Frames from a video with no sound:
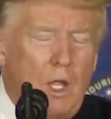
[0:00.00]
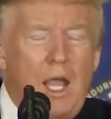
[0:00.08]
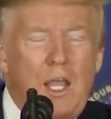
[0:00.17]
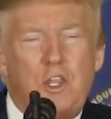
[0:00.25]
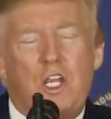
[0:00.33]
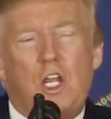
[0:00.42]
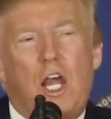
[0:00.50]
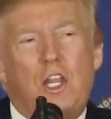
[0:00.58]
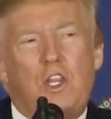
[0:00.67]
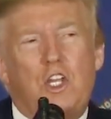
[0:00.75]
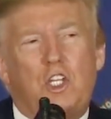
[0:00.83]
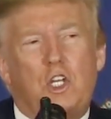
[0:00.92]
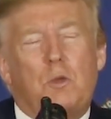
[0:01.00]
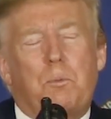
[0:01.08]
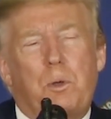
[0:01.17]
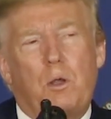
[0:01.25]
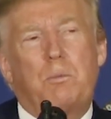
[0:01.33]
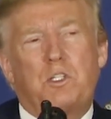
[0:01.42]
I think the
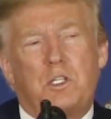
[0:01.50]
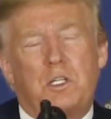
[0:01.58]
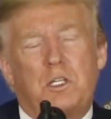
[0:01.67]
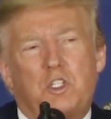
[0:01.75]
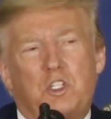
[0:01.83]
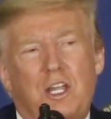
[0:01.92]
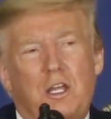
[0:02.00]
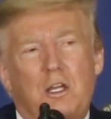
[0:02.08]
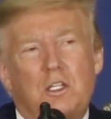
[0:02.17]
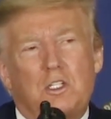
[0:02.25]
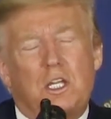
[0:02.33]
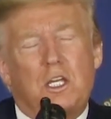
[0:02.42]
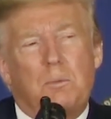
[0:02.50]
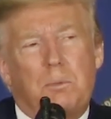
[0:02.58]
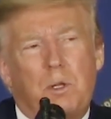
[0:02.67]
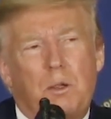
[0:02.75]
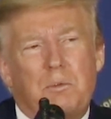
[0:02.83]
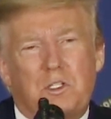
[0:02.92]
diplomacy is a
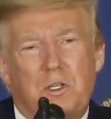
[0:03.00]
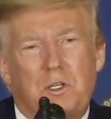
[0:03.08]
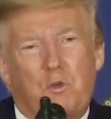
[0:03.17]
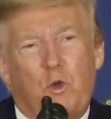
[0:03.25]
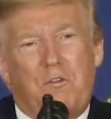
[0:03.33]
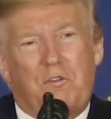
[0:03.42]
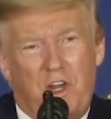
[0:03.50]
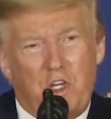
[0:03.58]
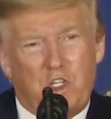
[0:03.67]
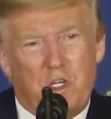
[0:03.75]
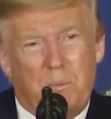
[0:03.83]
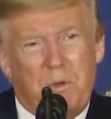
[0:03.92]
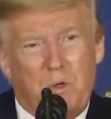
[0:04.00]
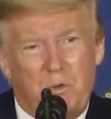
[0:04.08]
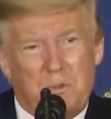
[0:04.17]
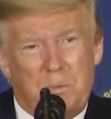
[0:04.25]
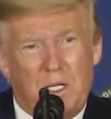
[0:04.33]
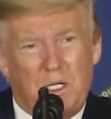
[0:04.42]
diplomacy of great friendship and
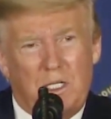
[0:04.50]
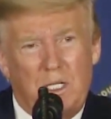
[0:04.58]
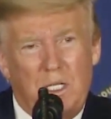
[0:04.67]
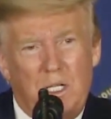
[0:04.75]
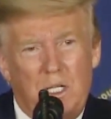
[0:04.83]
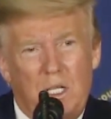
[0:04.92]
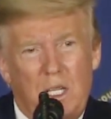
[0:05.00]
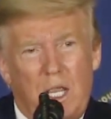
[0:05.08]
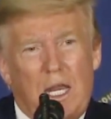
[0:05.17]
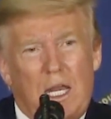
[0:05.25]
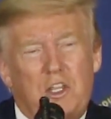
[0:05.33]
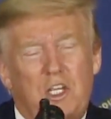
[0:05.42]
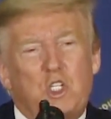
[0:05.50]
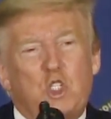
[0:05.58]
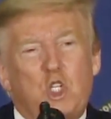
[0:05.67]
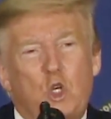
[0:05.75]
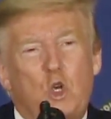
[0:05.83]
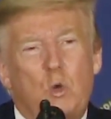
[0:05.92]
respect. Okay. And I think it's
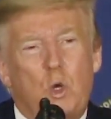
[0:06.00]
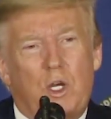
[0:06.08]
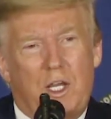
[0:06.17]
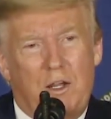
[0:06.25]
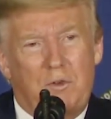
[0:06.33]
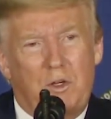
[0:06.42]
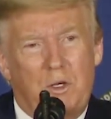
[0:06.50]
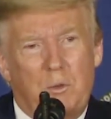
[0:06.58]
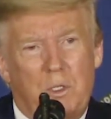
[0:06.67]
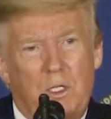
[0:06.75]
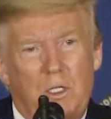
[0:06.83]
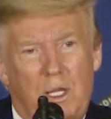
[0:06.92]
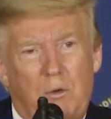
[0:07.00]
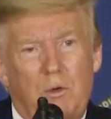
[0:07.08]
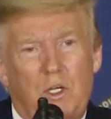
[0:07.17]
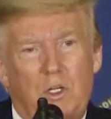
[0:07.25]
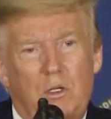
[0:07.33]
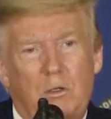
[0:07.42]
going to all work out very well. I
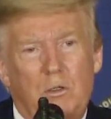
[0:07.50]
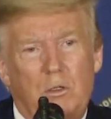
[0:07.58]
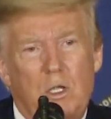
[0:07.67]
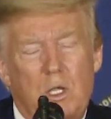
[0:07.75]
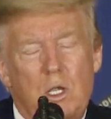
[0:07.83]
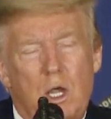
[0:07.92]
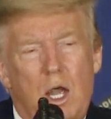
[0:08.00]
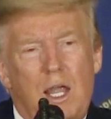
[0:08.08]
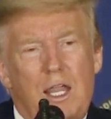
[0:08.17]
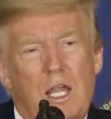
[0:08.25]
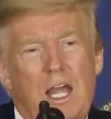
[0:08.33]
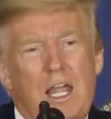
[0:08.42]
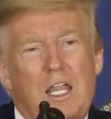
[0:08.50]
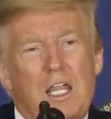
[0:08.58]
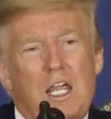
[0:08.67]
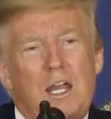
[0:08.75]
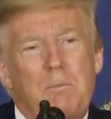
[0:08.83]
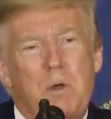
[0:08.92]
really do. I
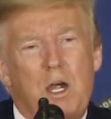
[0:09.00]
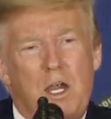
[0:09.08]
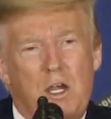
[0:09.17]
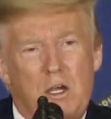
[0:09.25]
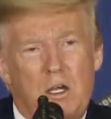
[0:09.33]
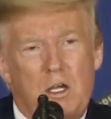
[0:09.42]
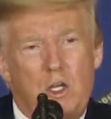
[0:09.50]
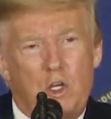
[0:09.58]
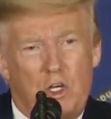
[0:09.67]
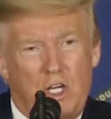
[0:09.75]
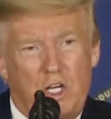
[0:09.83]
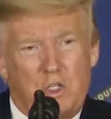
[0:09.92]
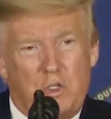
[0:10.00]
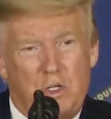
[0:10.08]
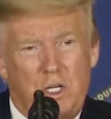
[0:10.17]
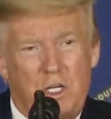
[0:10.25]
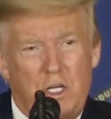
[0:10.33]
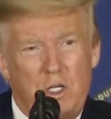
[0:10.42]
admire your
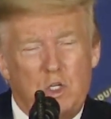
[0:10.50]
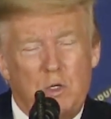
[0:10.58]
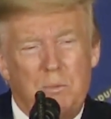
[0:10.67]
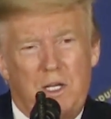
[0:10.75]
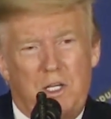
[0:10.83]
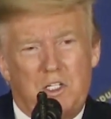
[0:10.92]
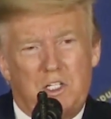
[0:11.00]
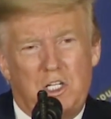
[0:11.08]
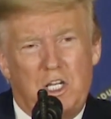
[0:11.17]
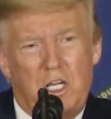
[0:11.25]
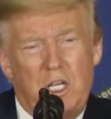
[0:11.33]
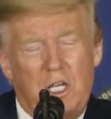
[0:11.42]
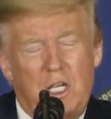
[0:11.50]
country tremendously.